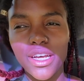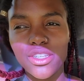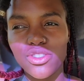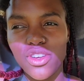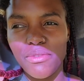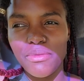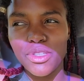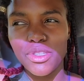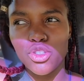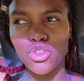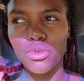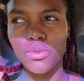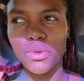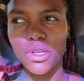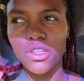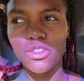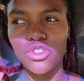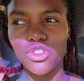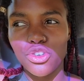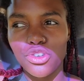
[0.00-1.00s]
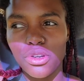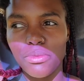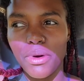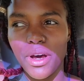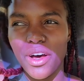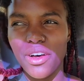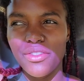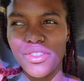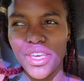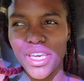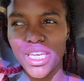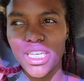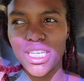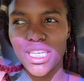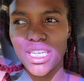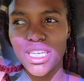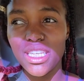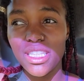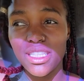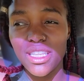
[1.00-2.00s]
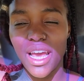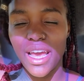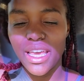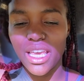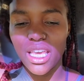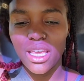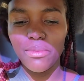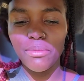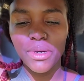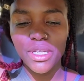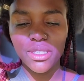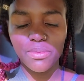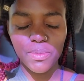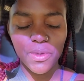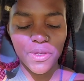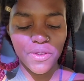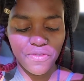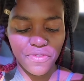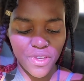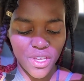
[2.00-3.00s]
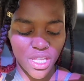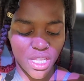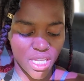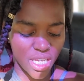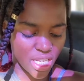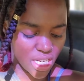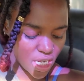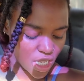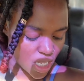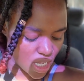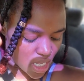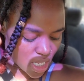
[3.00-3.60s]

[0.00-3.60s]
So I've been super concerned about the heat that he must be feeling